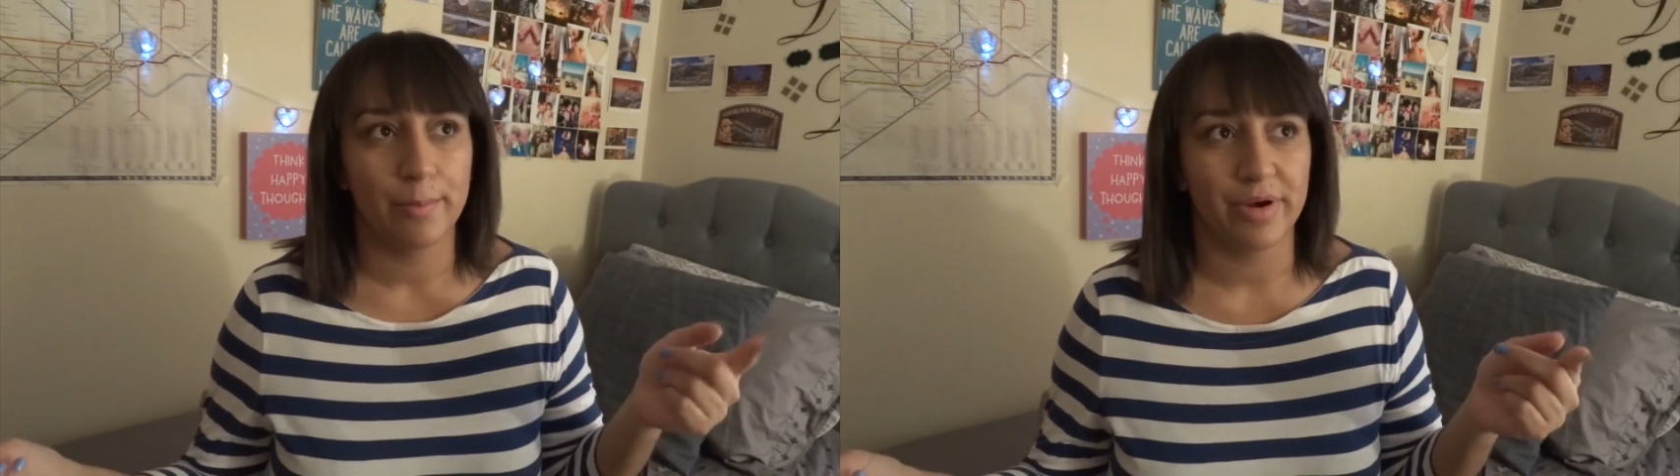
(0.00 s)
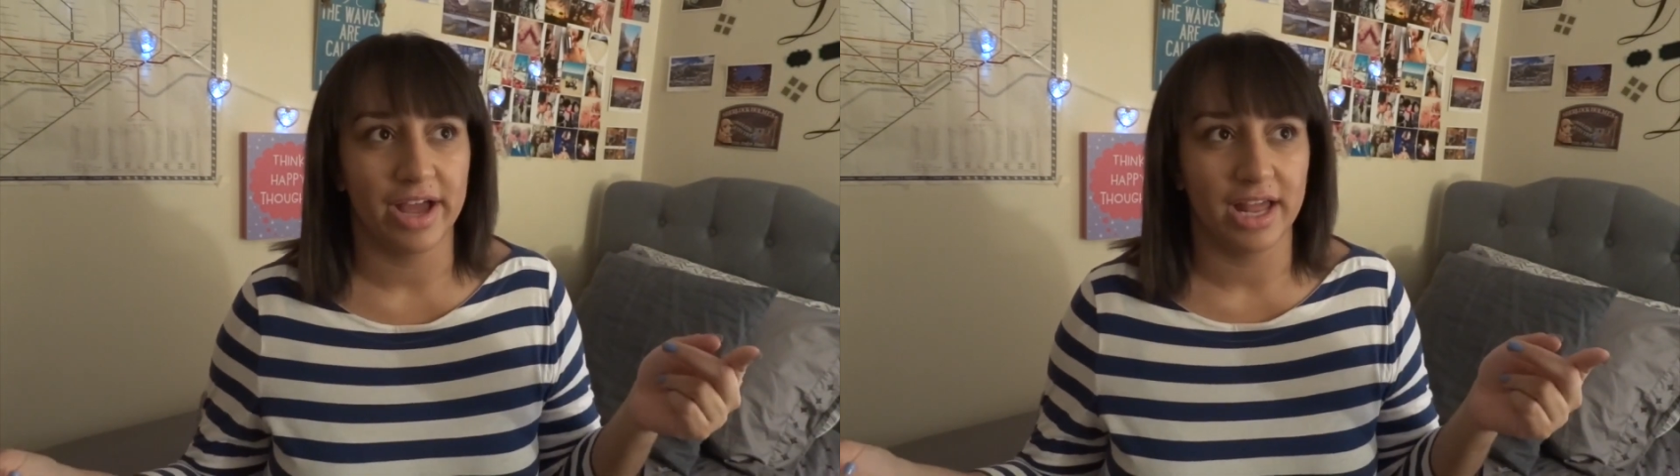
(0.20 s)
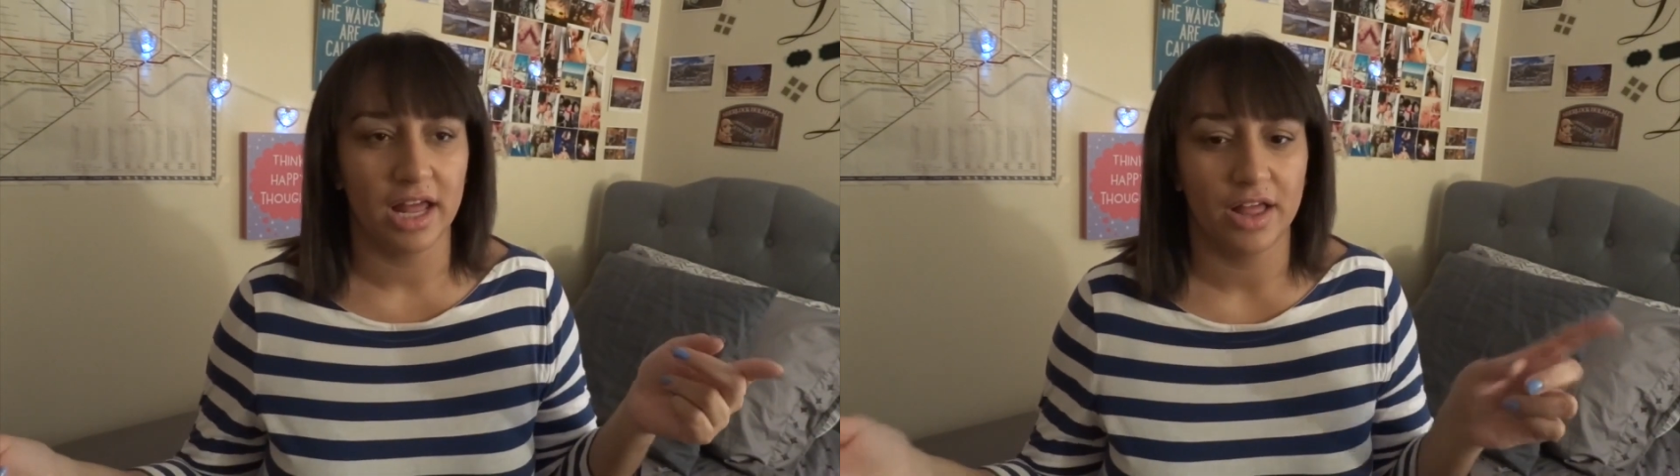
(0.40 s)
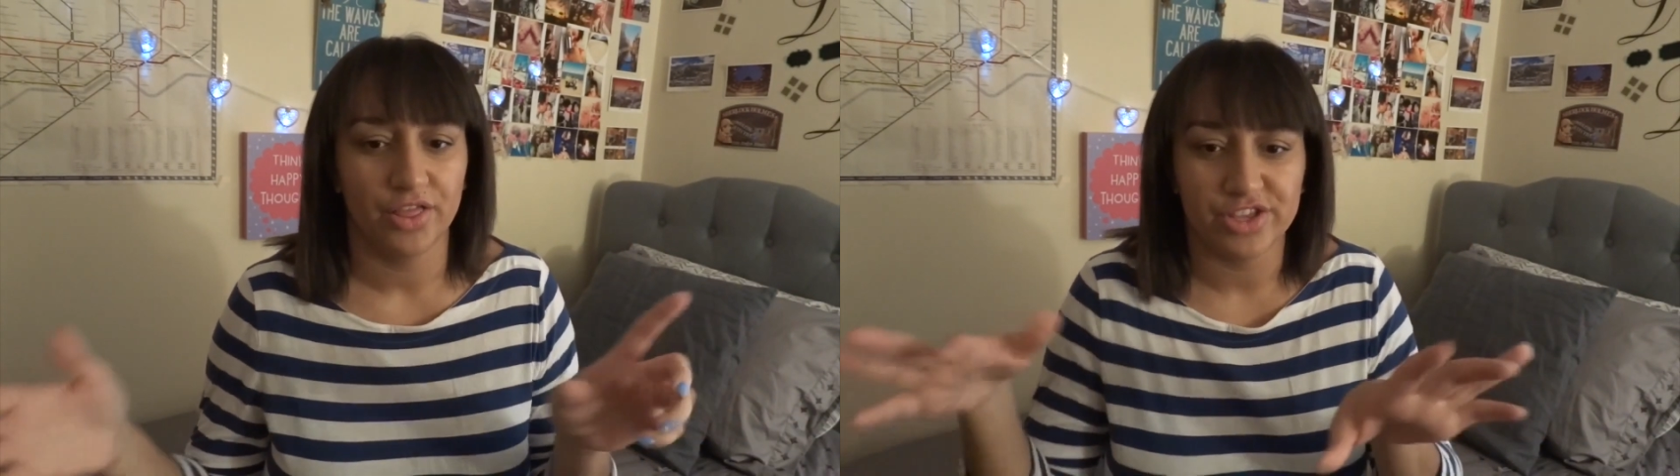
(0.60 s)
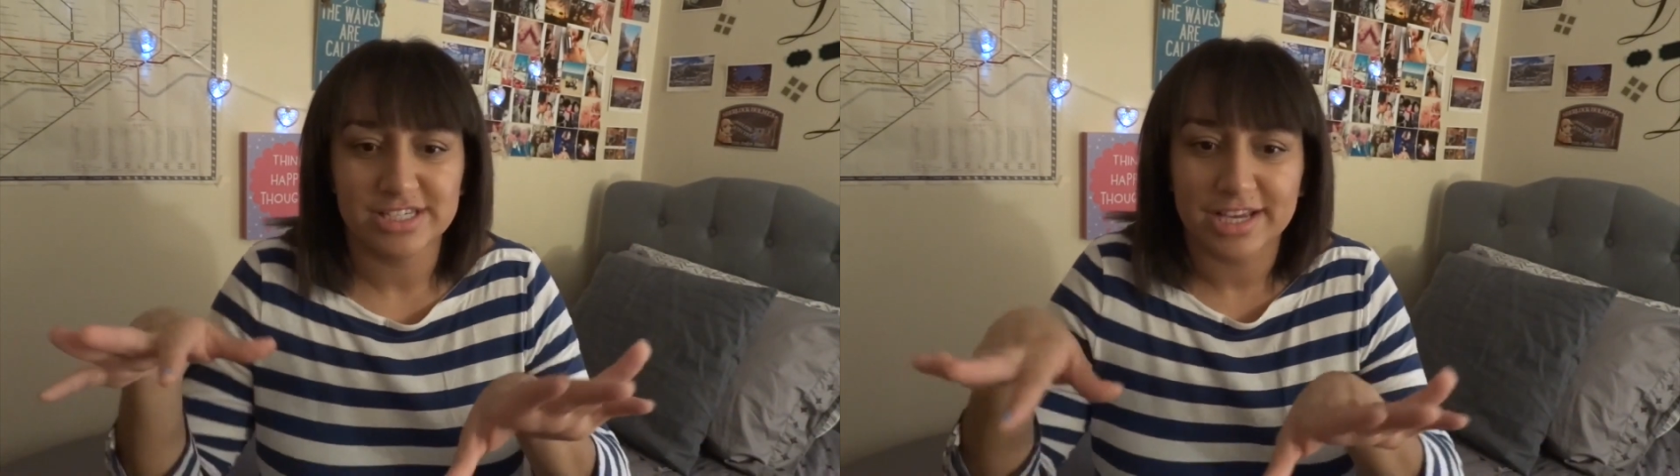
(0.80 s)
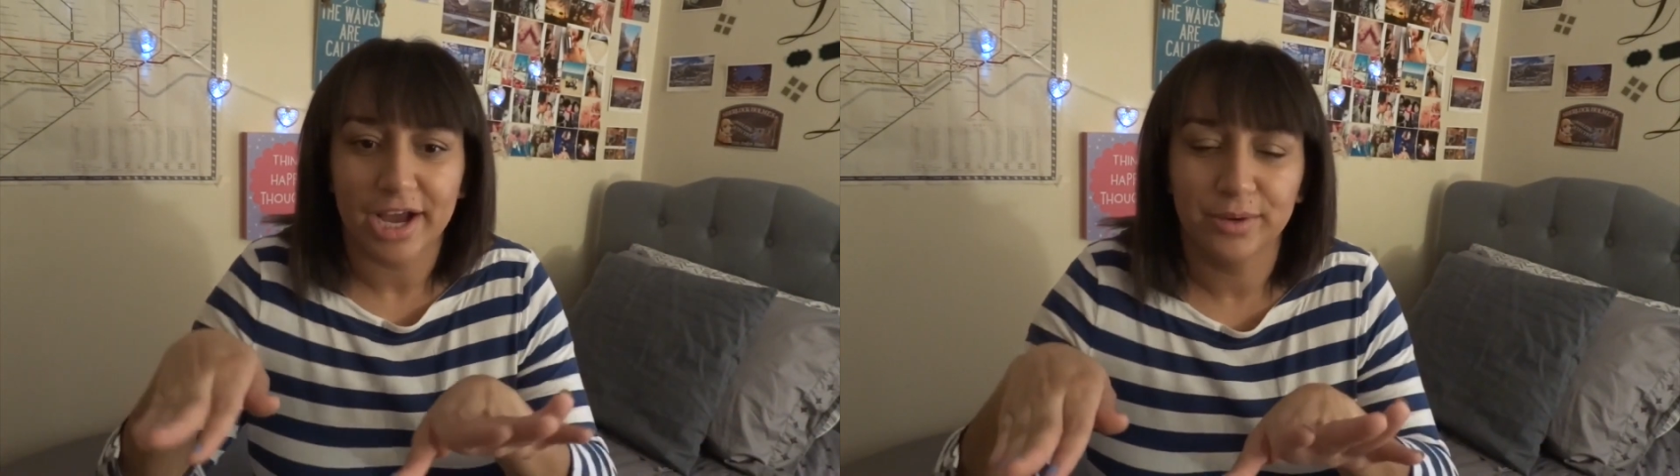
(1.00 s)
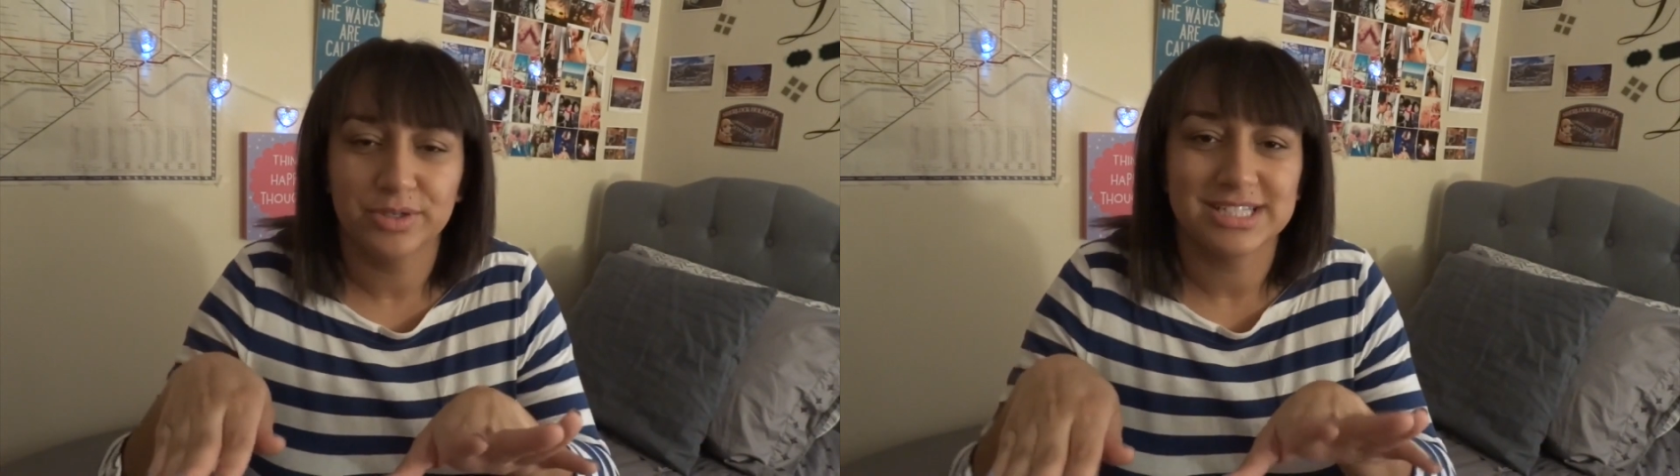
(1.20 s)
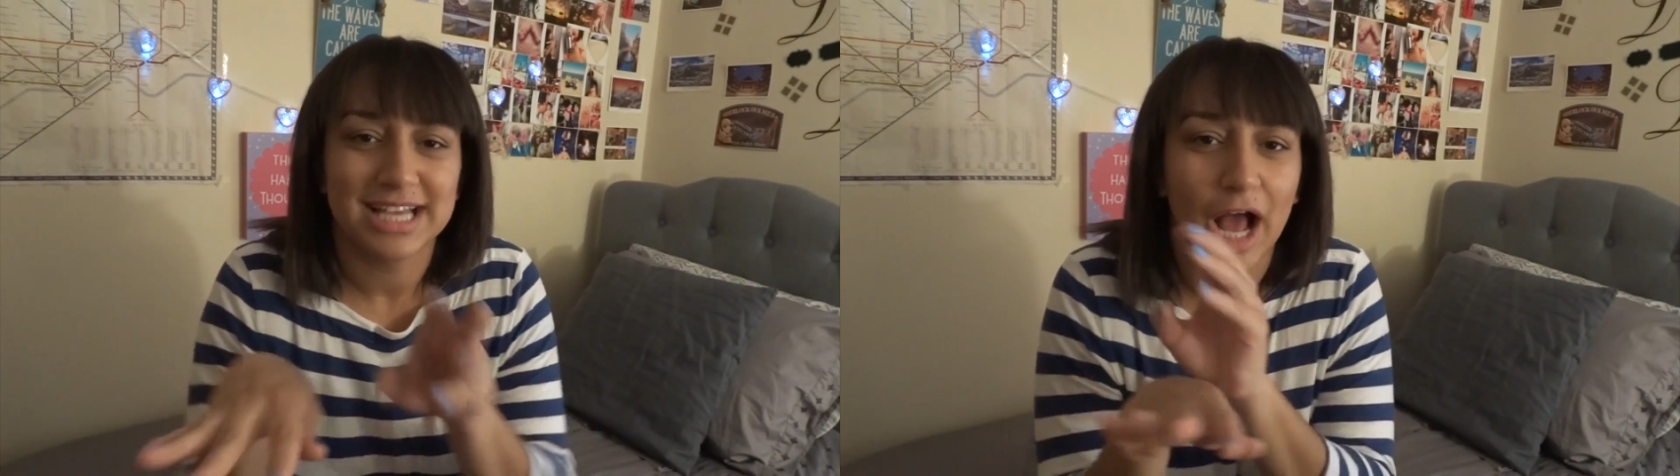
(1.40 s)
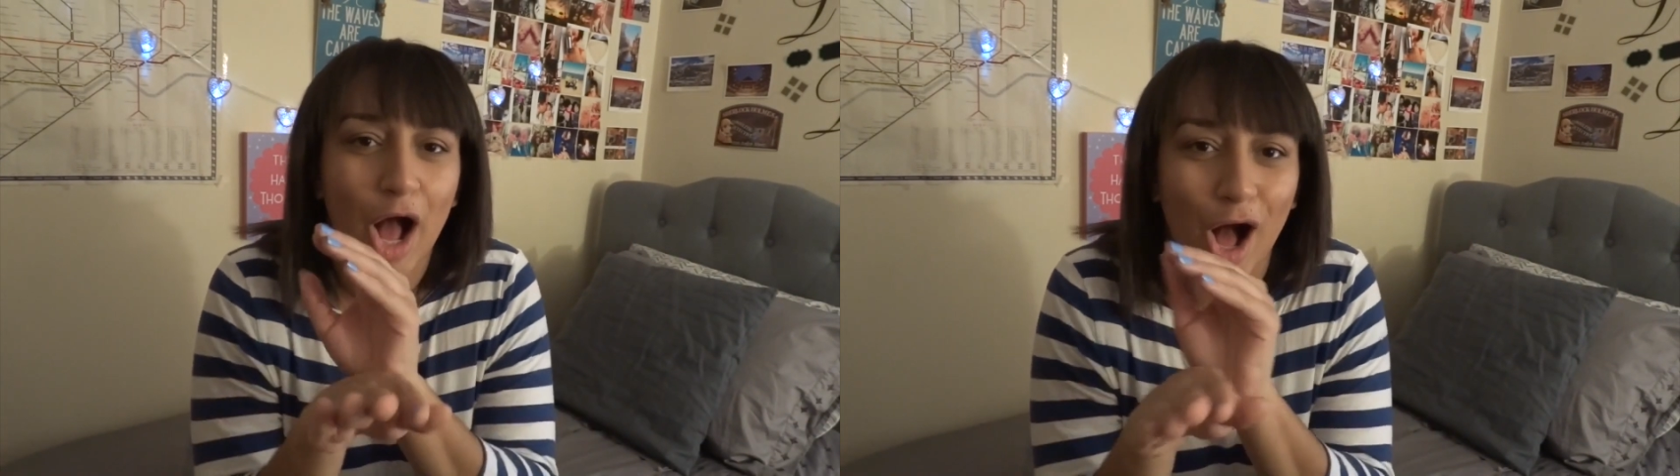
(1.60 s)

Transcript: But this guy was